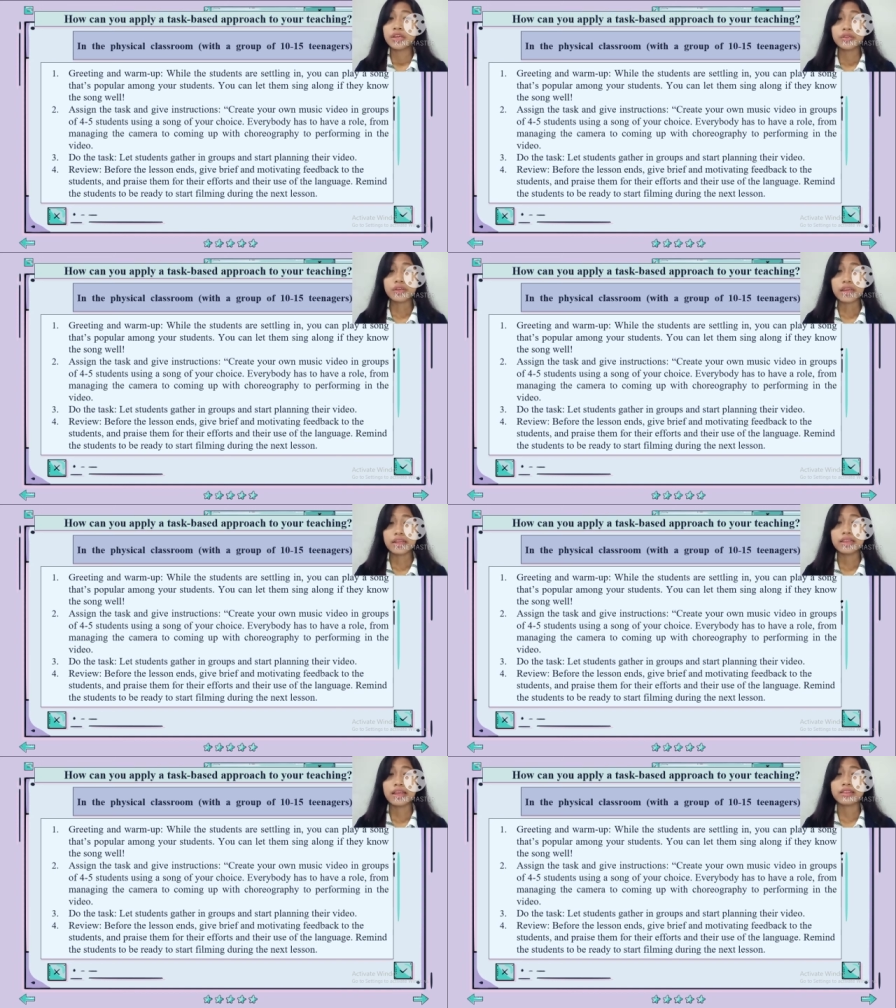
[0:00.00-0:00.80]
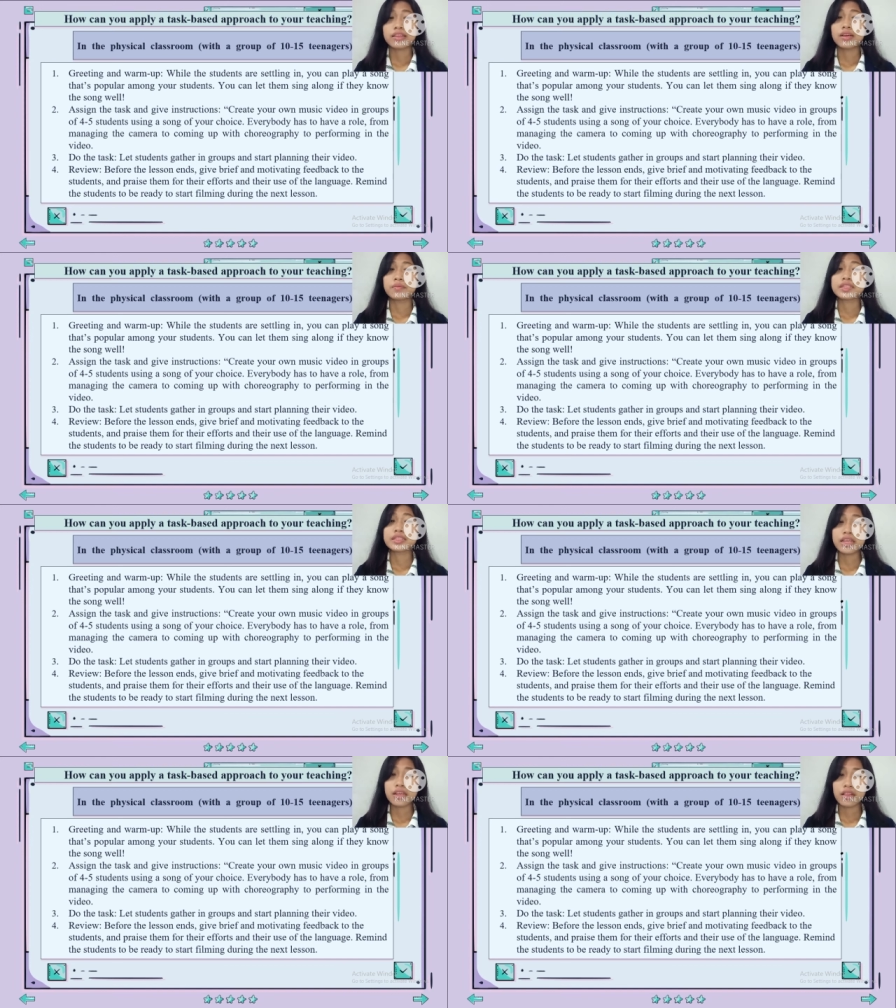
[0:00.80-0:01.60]
You can let them
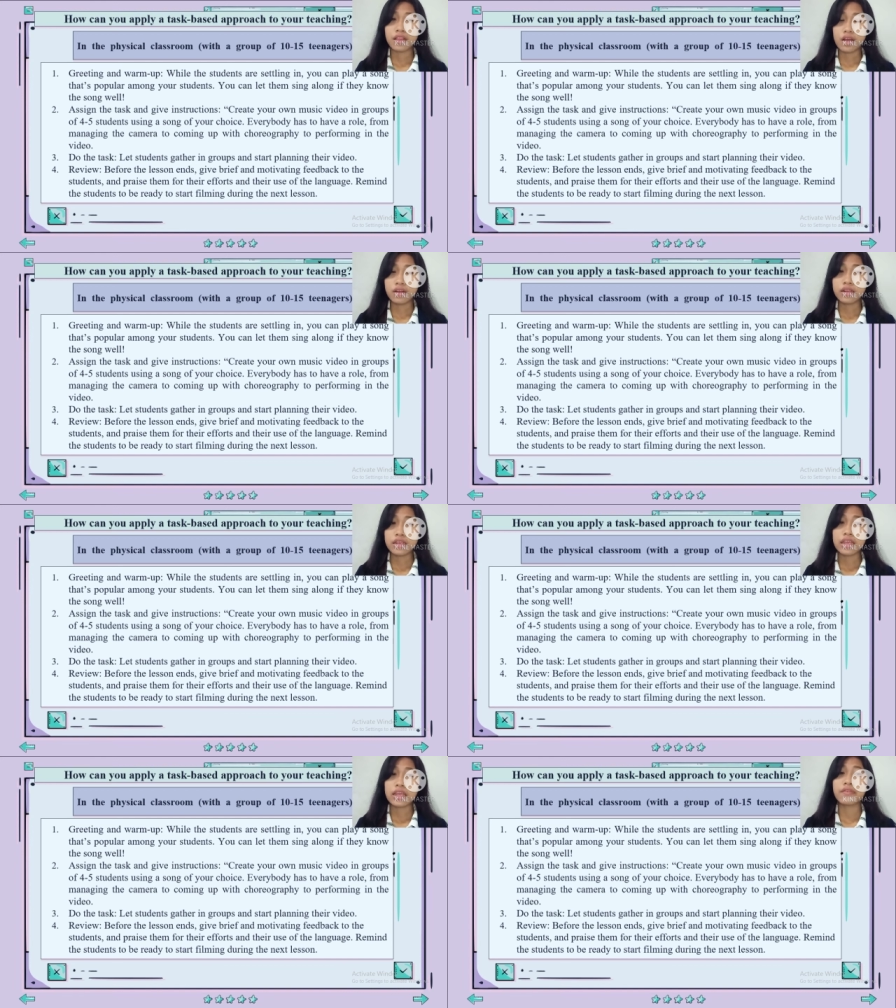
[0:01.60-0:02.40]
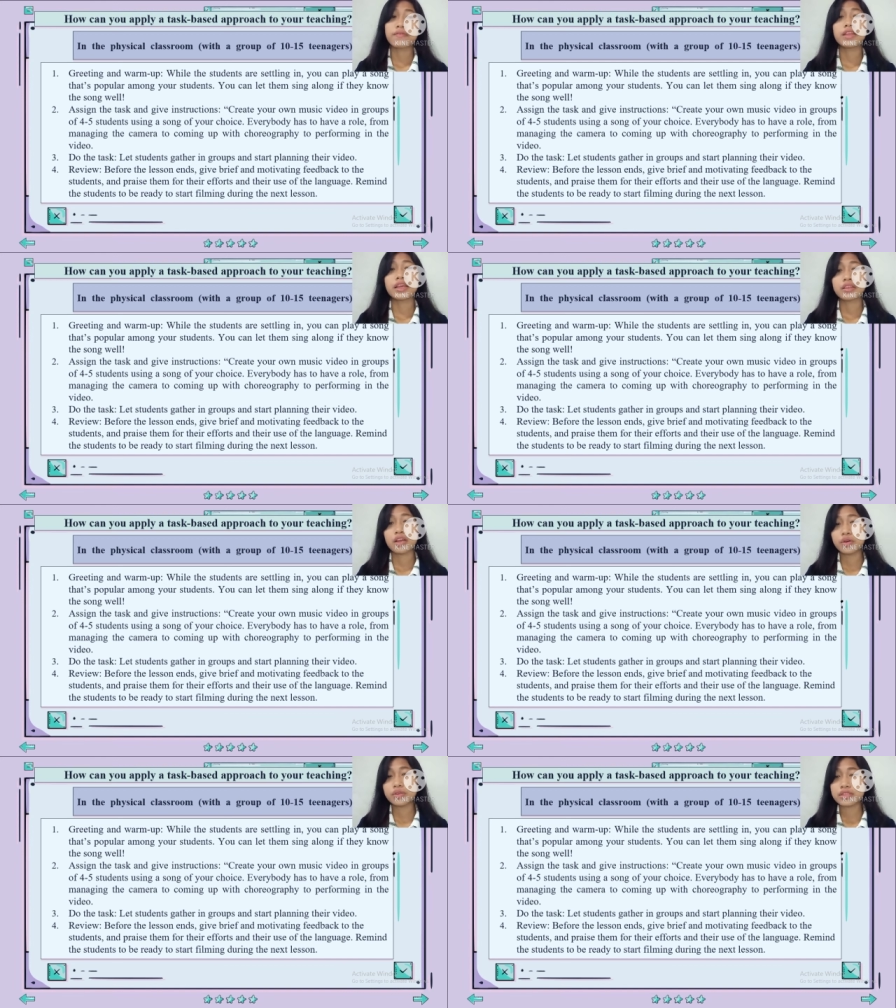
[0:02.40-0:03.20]
sing along if they
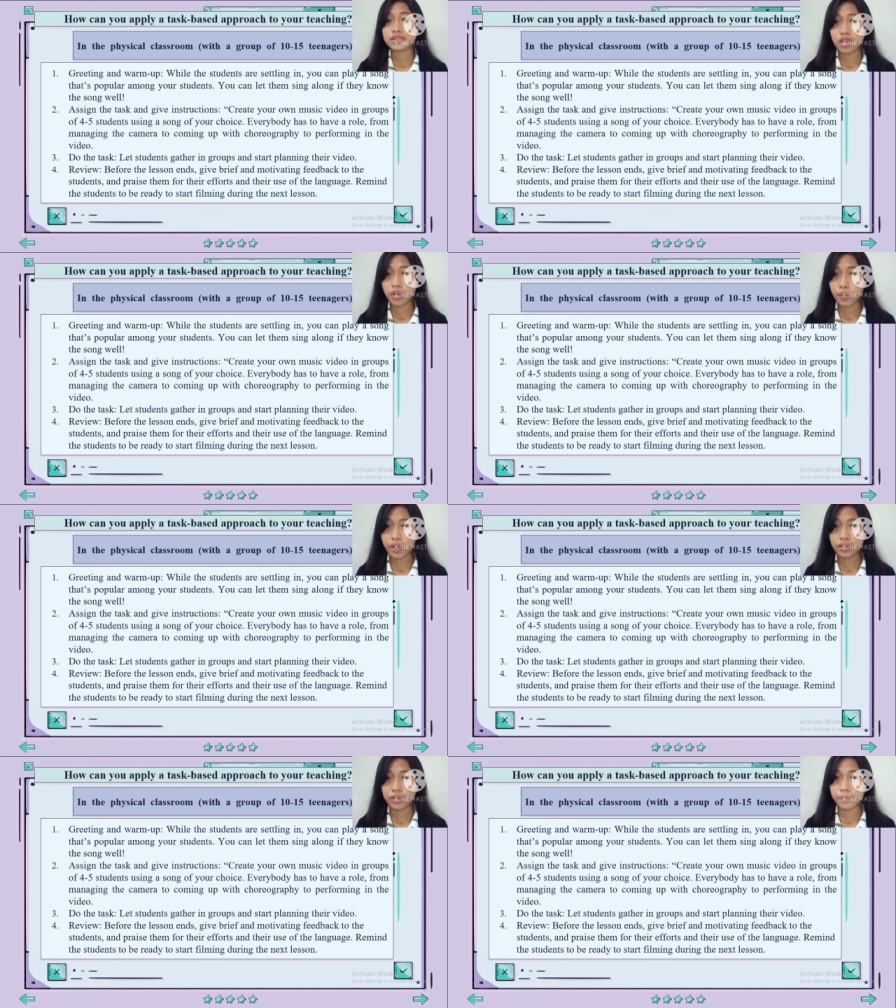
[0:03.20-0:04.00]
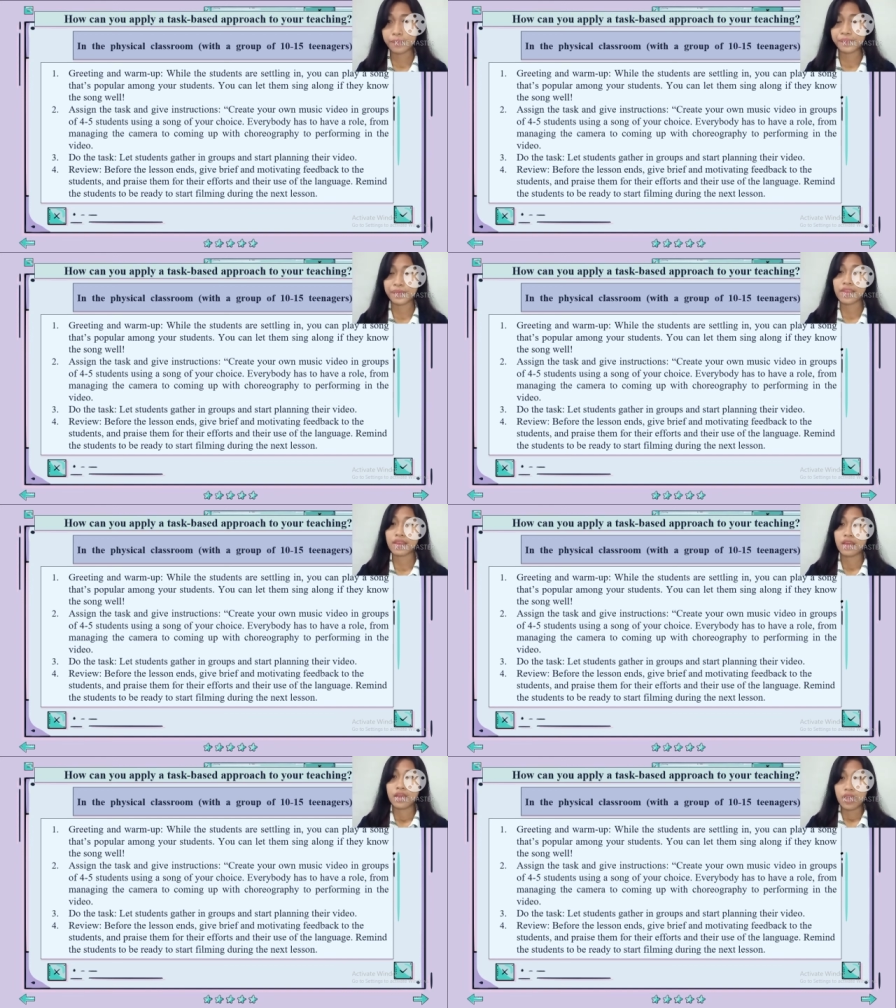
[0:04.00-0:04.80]
know the song well.
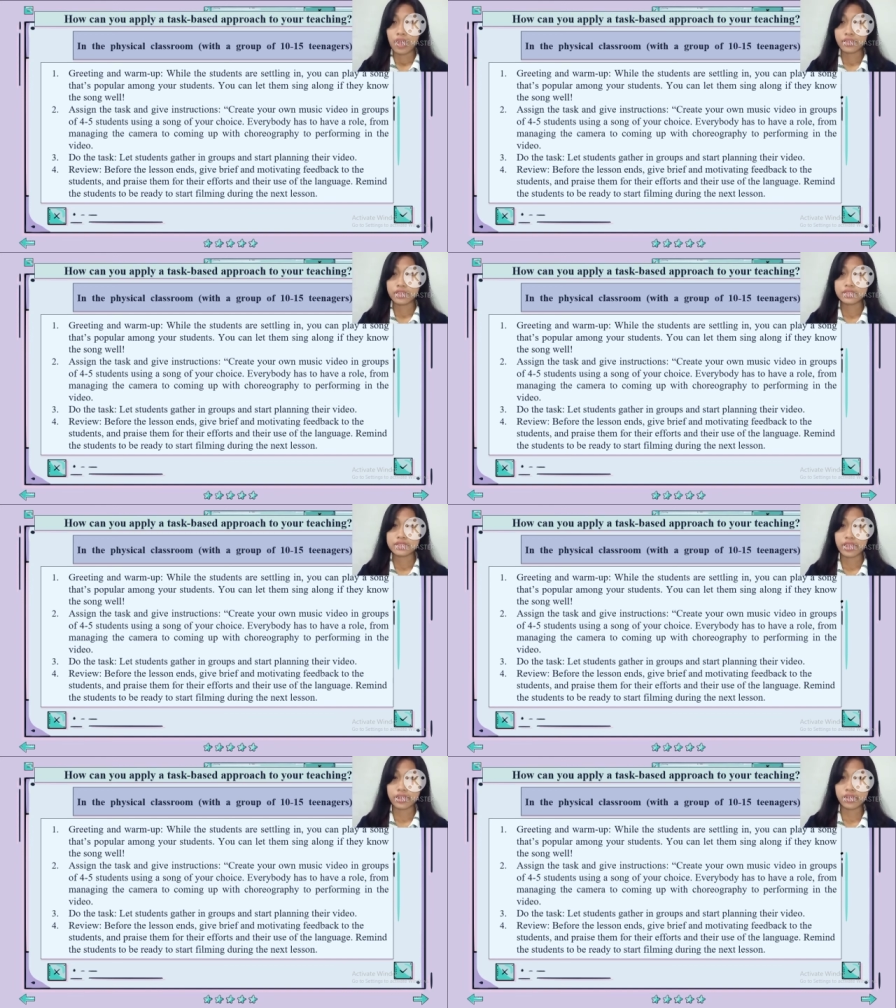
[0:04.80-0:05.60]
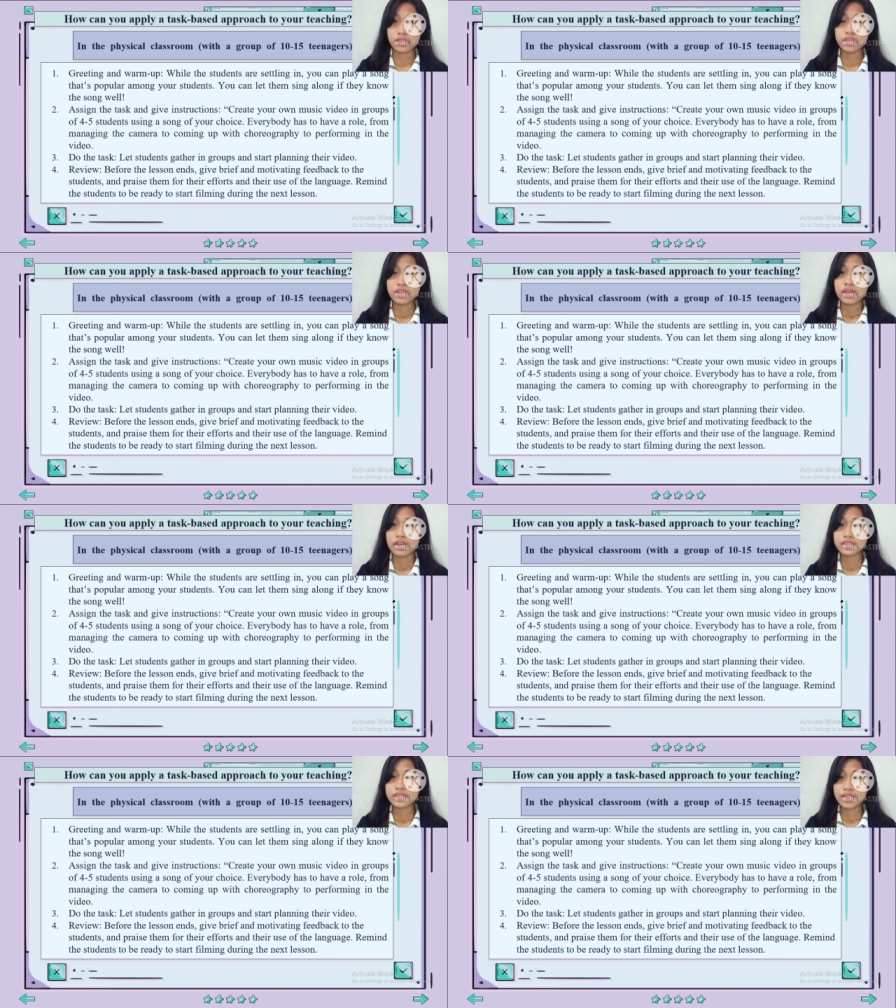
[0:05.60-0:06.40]
And the second,
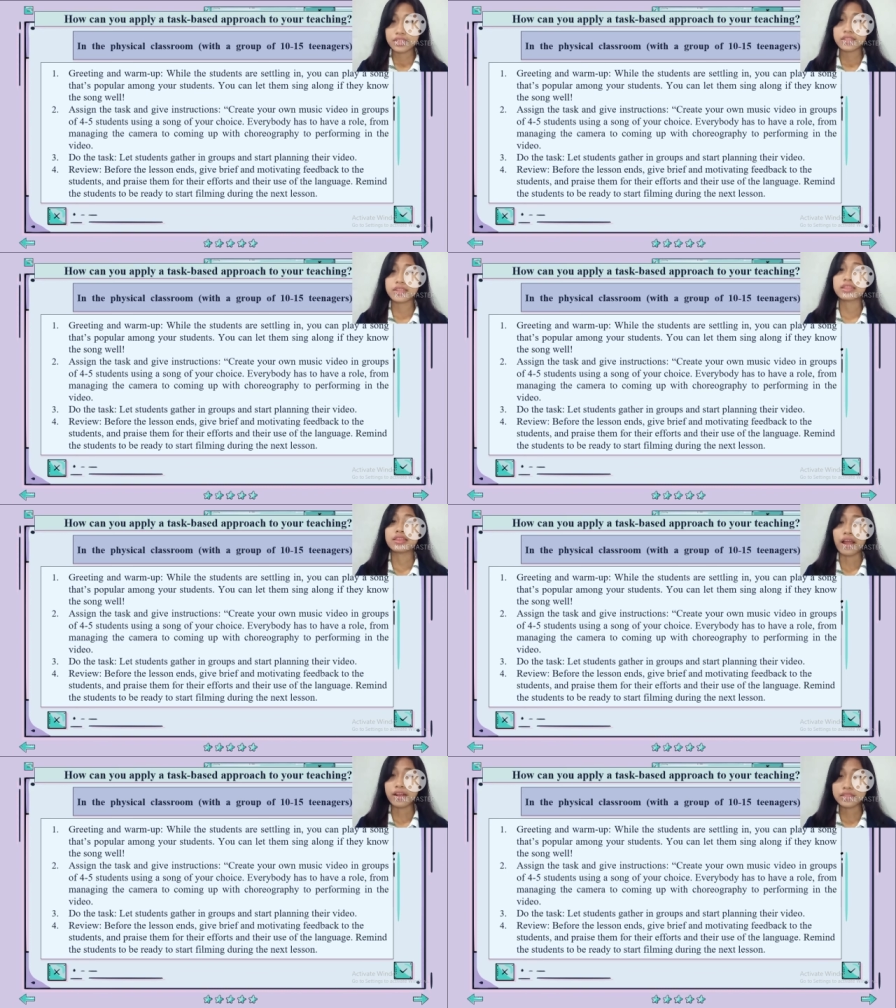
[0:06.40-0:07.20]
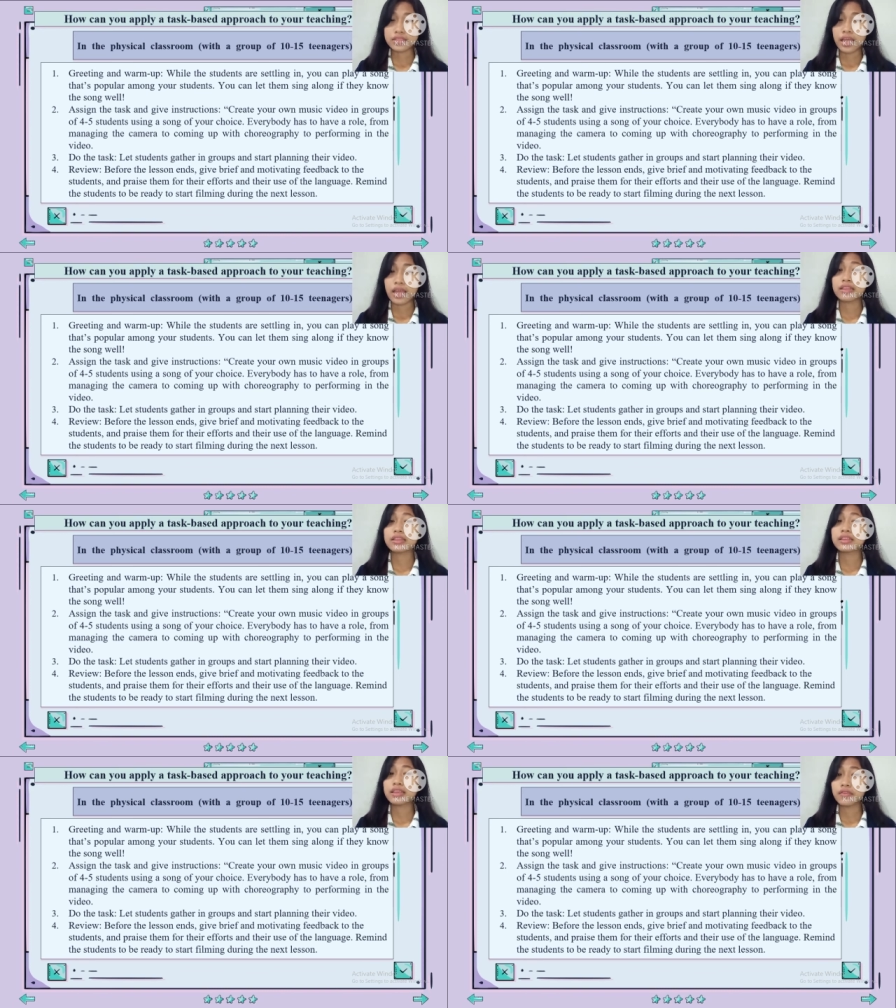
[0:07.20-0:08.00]
assign the tasks and
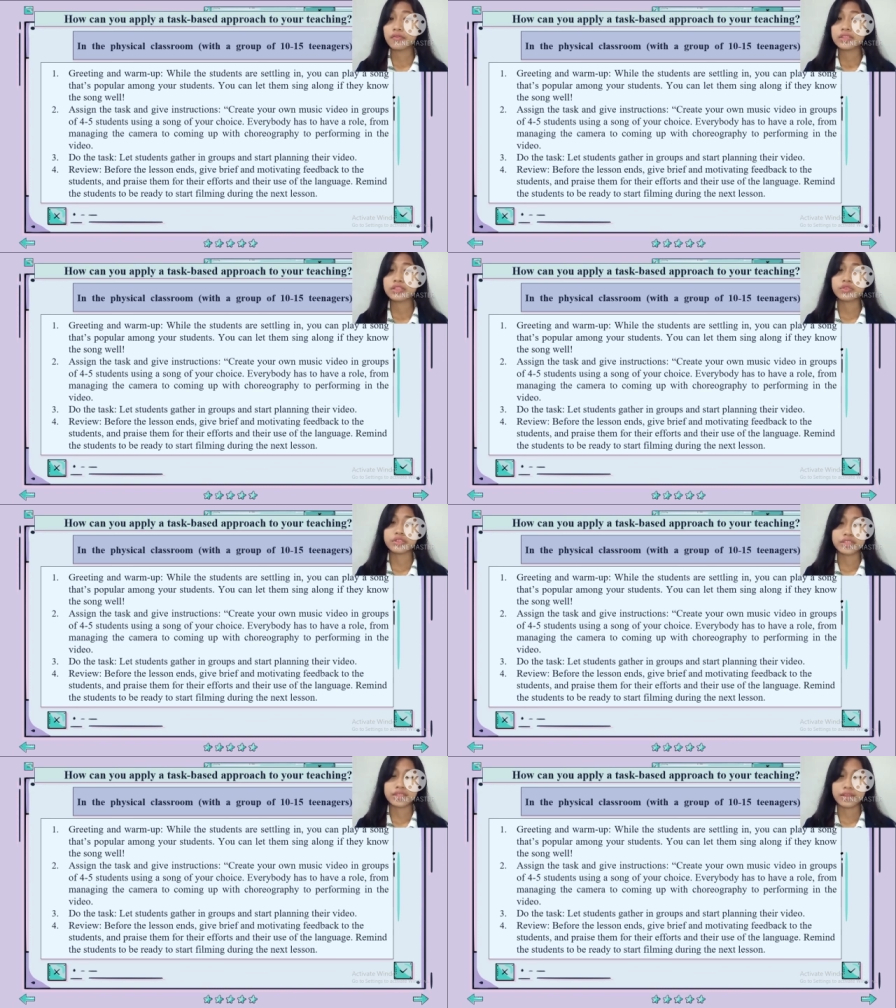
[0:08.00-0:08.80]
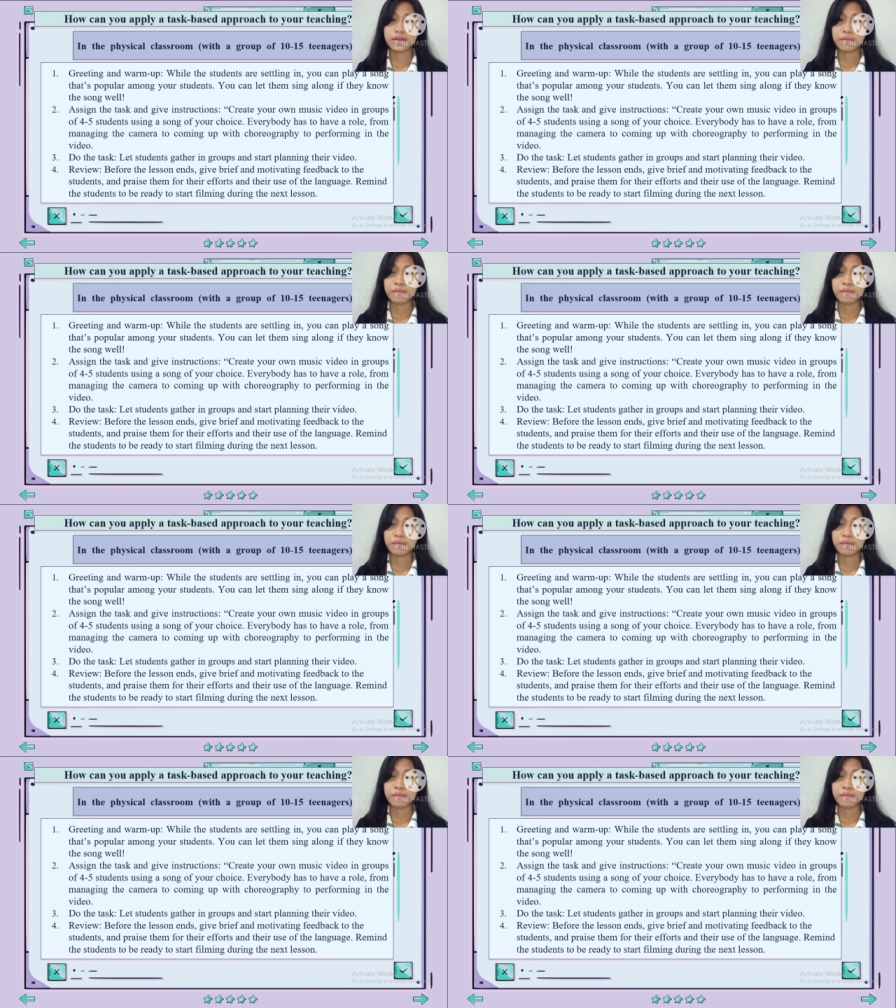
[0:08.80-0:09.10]
give instruction.